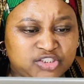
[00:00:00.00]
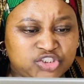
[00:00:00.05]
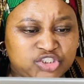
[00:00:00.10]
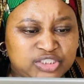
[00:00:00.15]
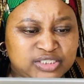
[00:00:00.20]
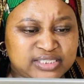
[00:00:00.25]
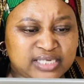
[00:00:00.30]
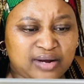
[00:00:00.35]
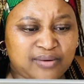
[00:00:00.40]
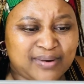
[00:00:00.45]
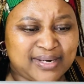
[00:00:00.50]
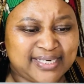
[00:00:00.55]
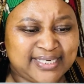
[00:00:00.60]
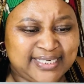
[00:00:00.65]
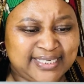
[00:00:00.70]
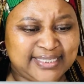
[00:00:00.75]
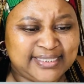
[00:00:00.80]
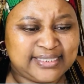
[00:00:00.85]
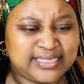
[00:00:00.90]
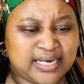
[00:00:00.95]
She's our
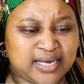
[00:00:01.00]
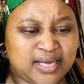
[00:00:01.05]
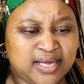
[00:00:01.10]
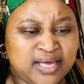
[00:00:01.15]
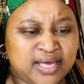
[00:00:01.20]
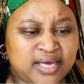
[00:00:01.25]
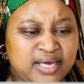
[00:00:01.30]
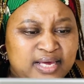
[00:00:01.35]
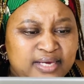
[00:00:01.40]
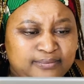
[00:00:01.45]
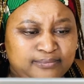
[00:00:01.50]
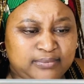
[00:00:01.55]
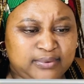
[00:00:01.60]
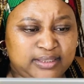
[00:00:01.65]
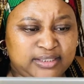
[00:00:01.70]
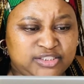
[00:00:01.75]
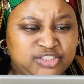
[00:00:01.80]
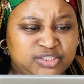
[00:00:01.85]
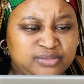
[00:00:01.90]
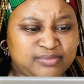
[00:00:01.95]
leader
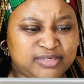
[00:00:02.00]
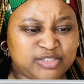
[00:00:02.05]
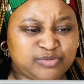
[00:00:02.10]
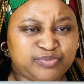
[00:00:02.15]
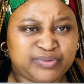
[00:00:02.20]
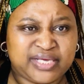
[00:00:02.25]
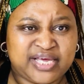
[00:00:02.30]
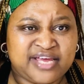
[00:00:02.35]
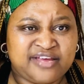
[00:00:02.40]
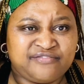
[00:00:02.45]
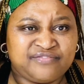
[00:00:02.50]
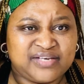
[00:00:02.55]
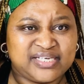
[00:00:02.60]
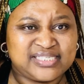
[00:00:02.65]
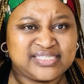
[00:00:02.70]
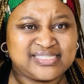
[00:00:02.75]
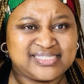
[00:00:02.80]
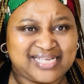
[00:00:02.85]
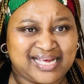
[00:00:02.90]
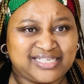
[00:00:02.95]
and she must behave
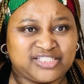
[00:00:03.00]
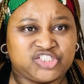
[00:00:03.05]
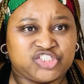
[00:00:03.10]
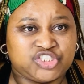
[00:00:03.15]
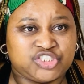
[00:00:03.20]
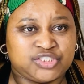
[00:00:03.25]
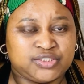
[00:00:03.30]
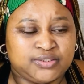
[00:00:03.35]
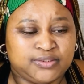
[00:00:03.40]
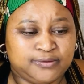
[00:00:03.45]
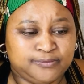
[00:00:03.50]
as such.